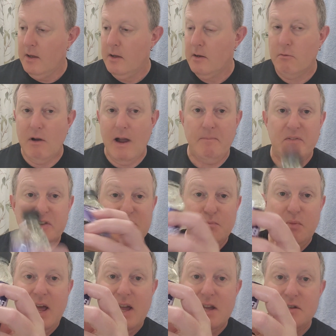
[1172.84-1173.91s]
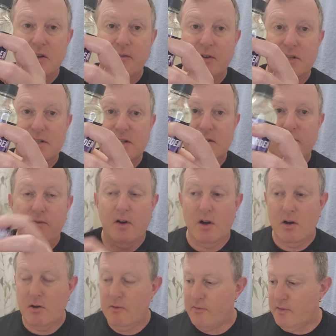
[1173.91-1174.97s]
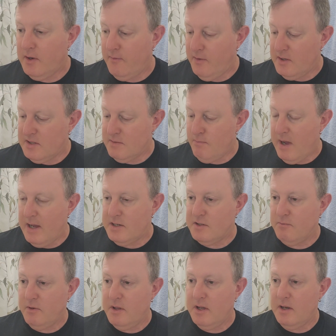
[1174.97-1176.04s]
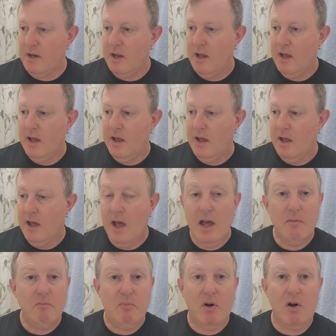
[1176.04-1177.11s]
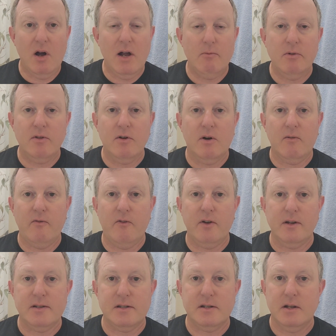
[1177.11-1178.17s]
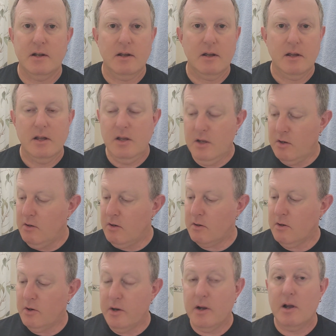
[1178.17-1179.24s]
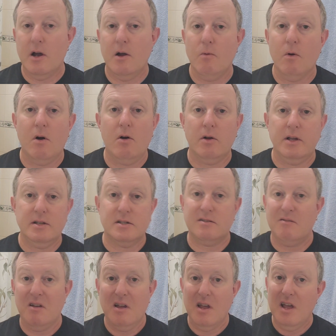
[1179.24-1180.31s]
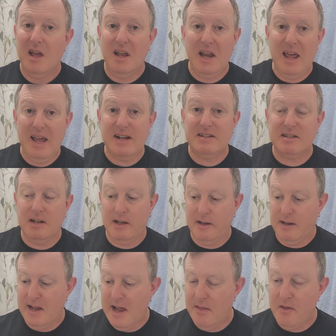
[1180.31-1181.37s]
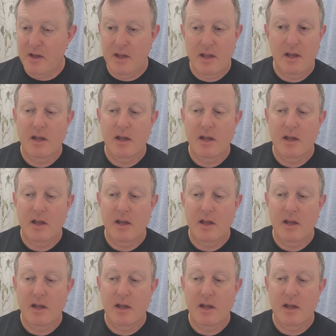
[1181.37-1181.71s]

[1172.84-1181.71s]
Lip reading: Grab the splash if it's involved, if it's matched with it, and buy it with confidence. You're not going to go wrong. It's an excellent lather.